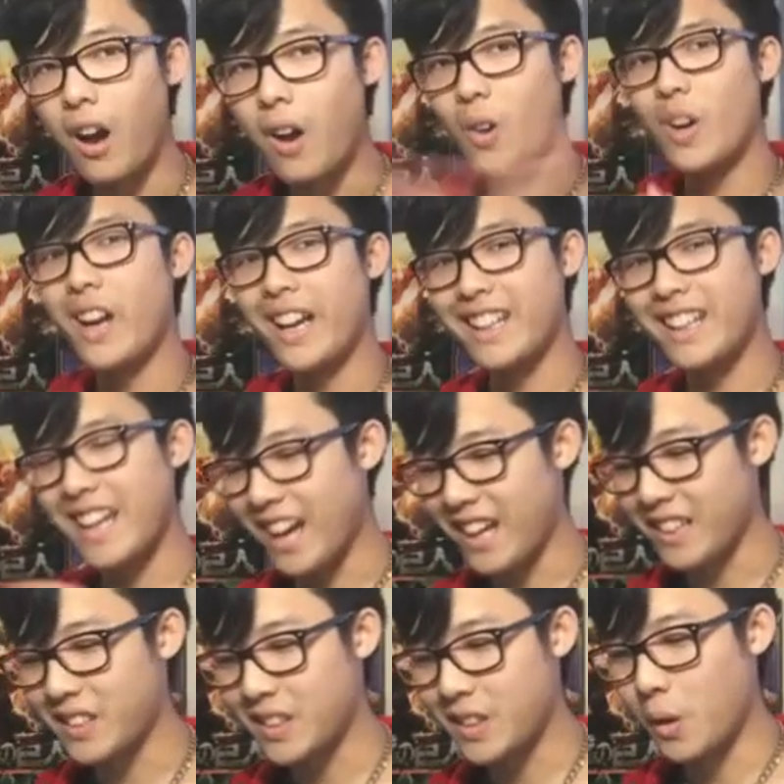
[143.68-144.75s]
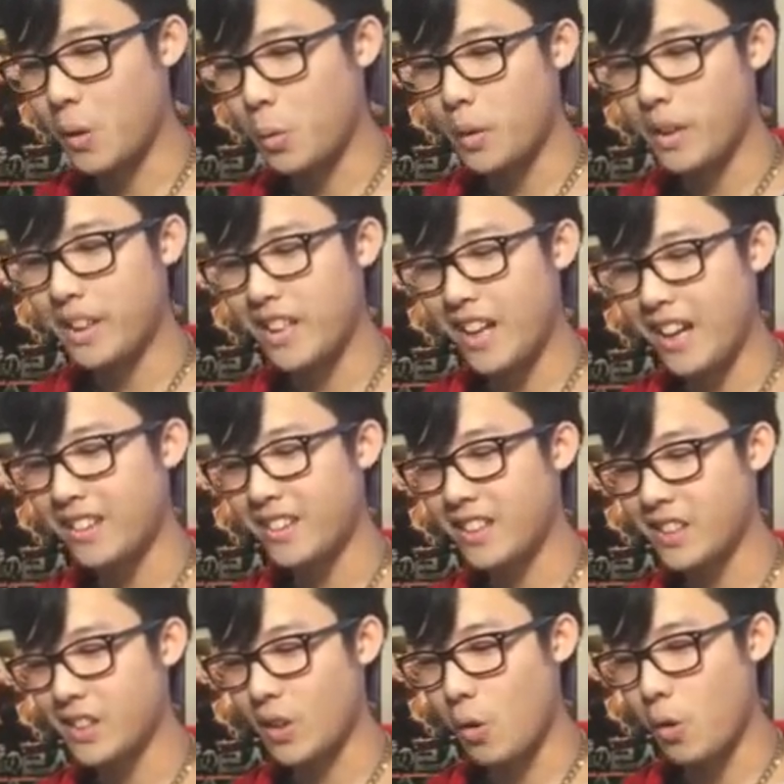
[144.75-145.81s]
Alright guys, so we got
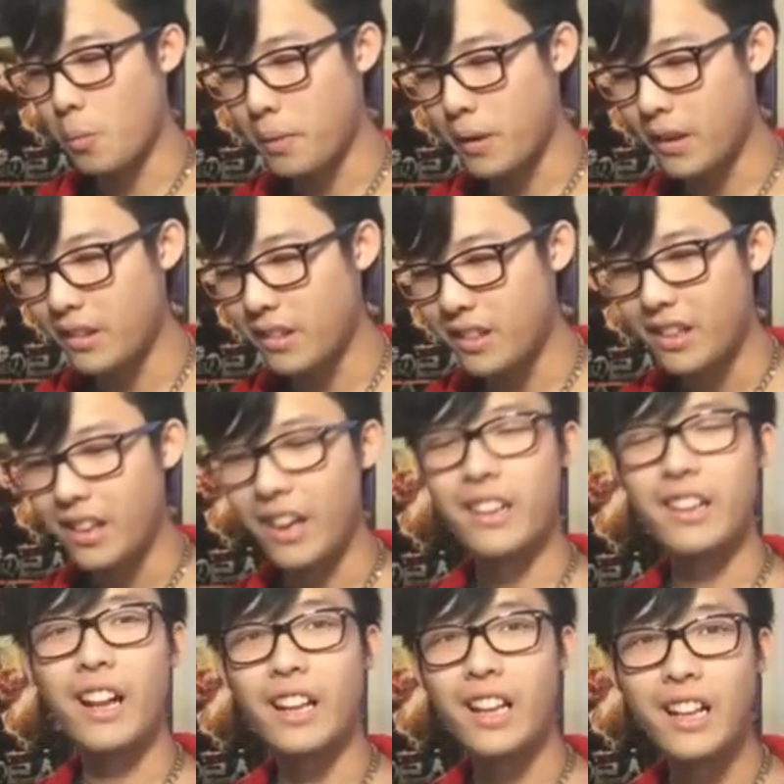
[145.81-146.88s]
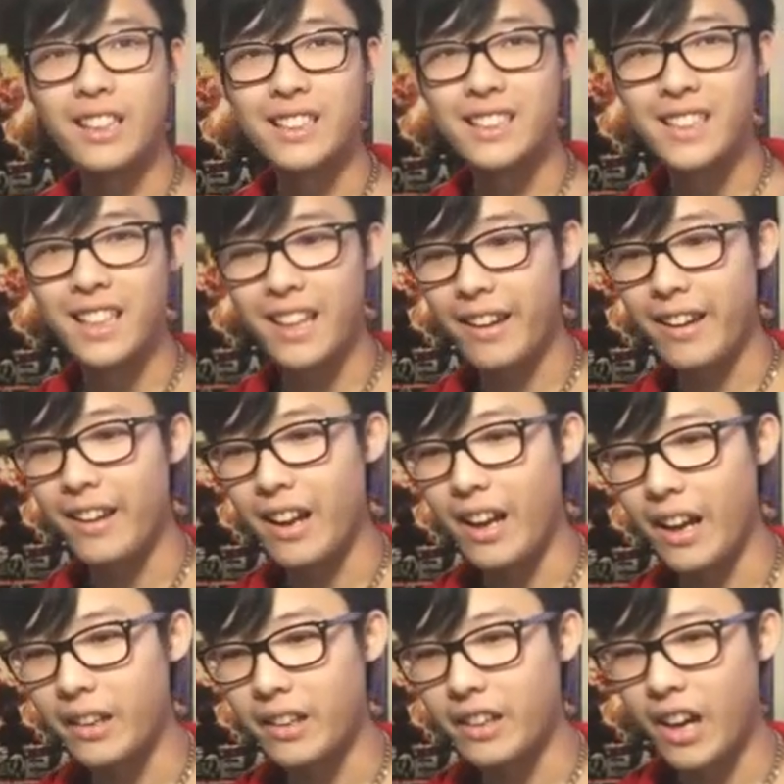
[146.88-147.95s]
this open, and I gotta say
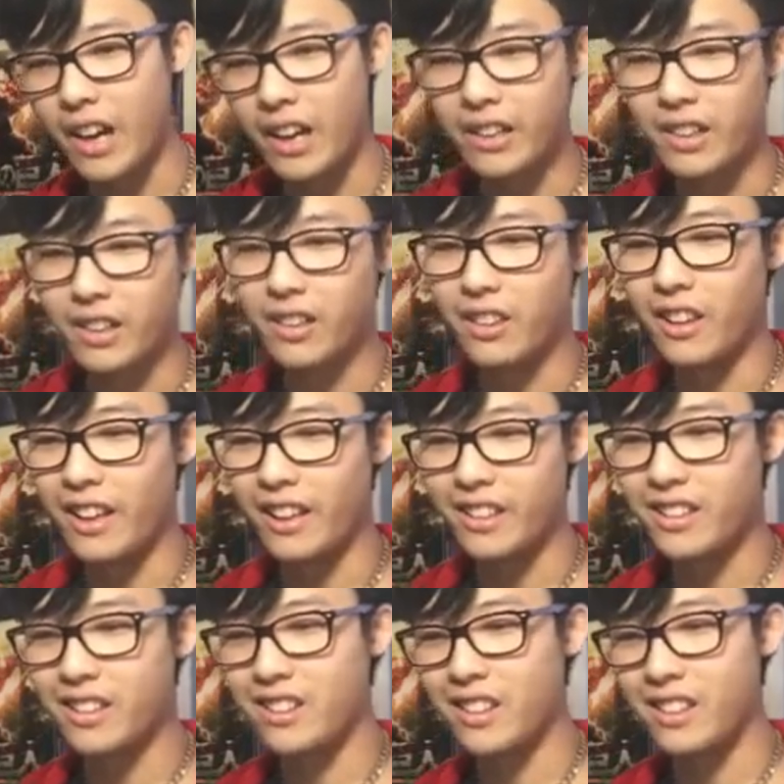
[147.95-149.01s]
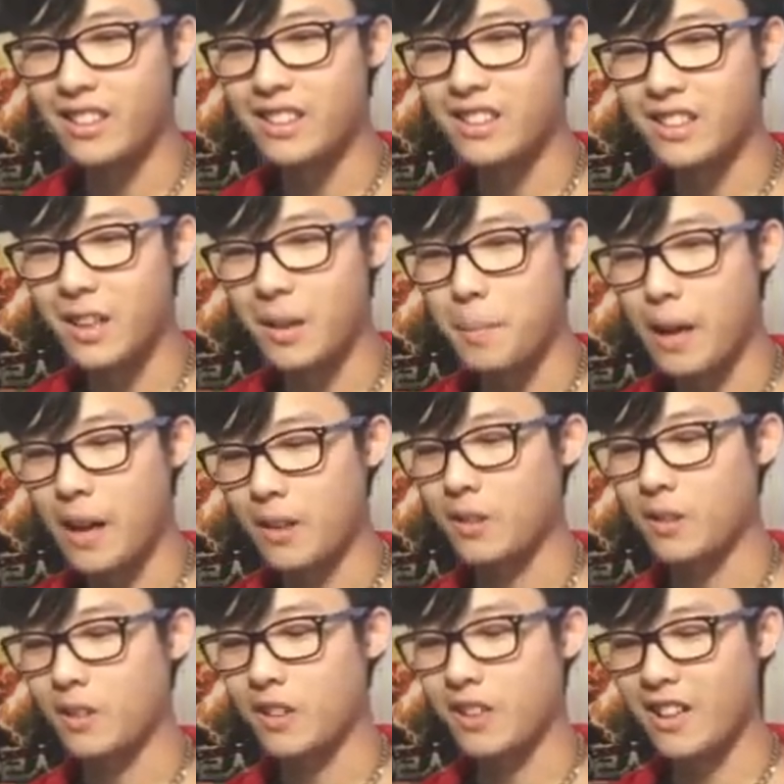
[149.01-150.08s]
I kinda like these
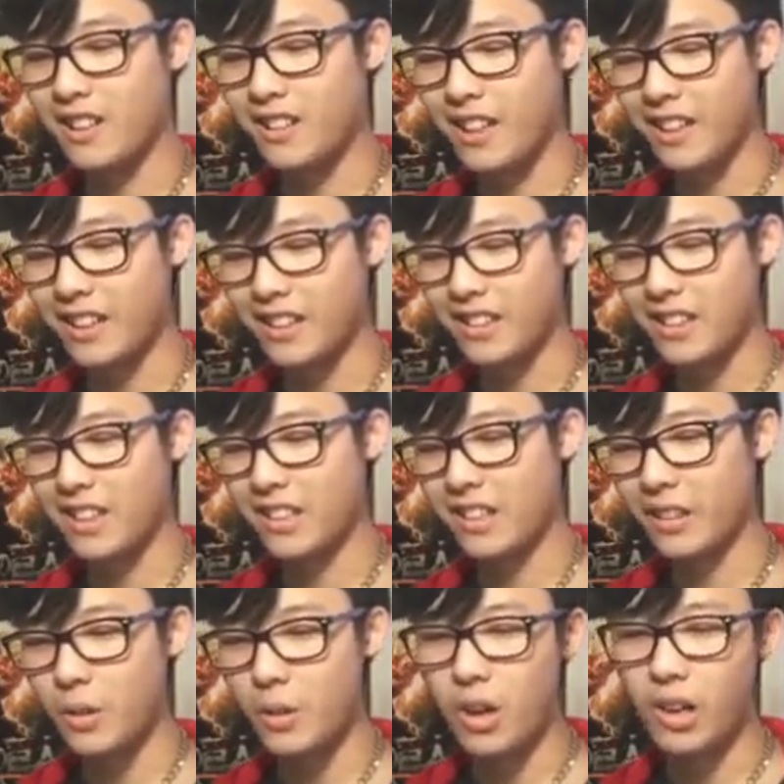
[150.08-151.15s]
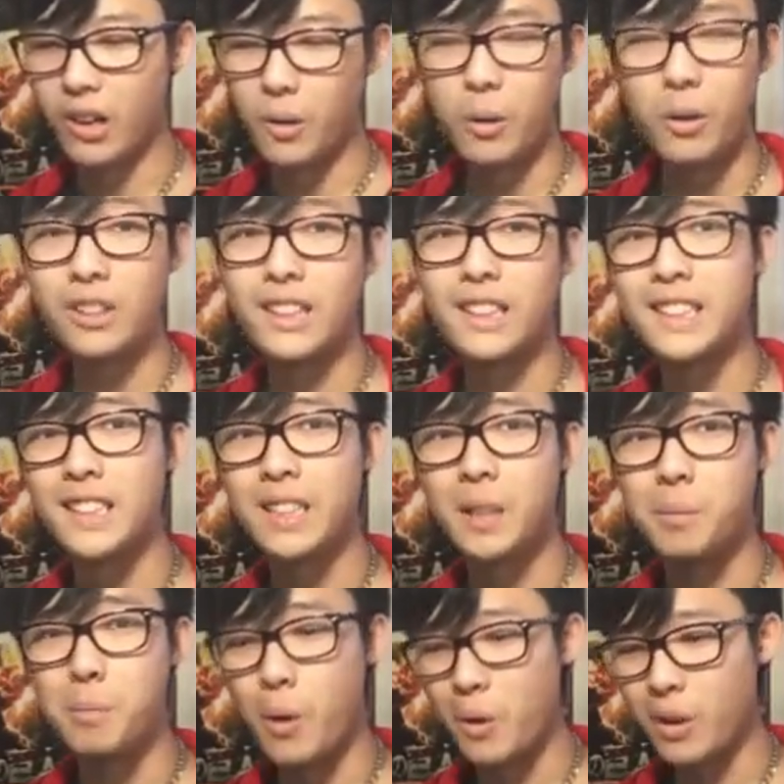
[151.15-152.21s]
Bakugan. Like Aurelus
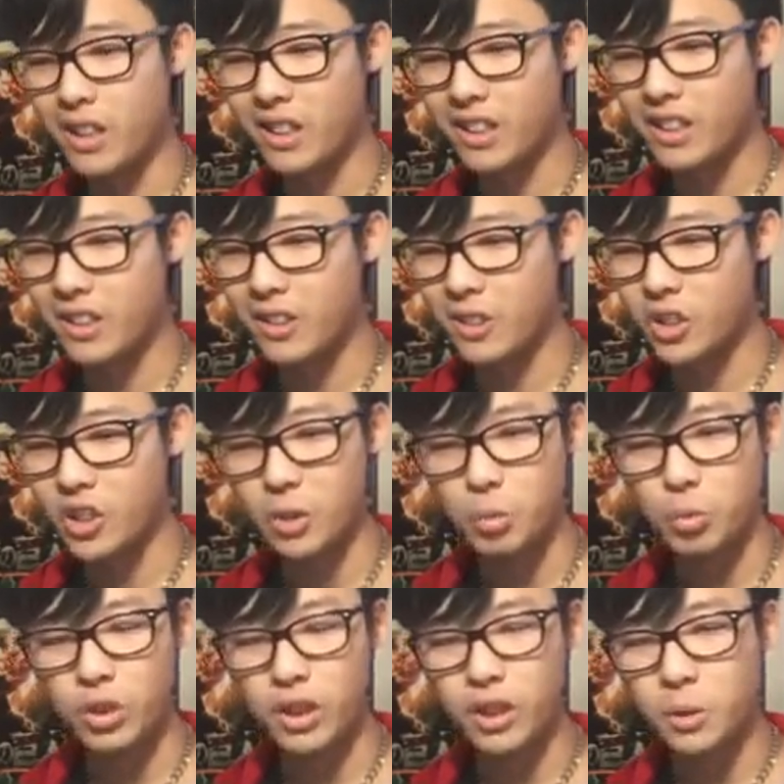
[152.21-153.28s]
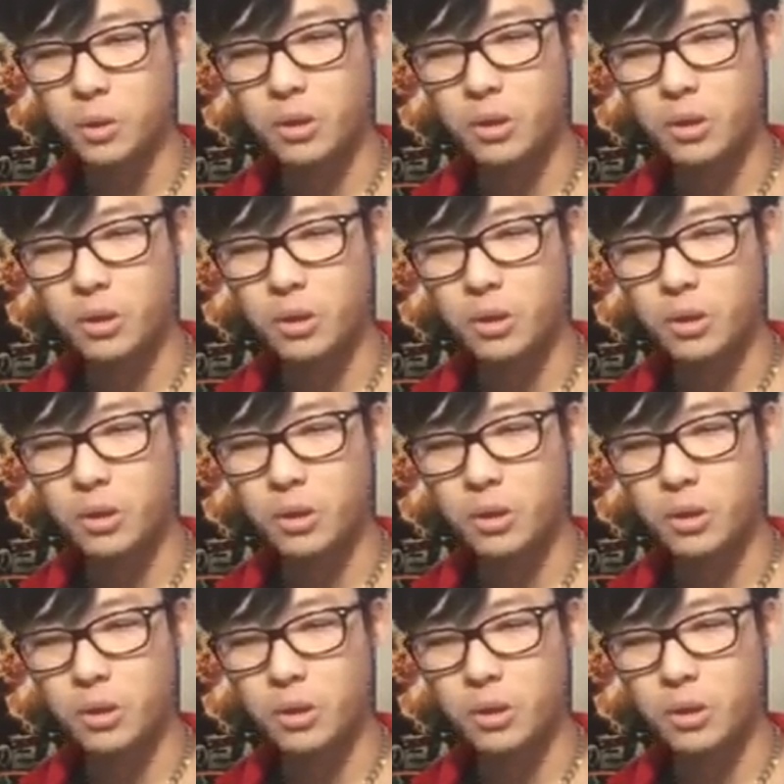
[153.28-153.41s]
Simoga here is just really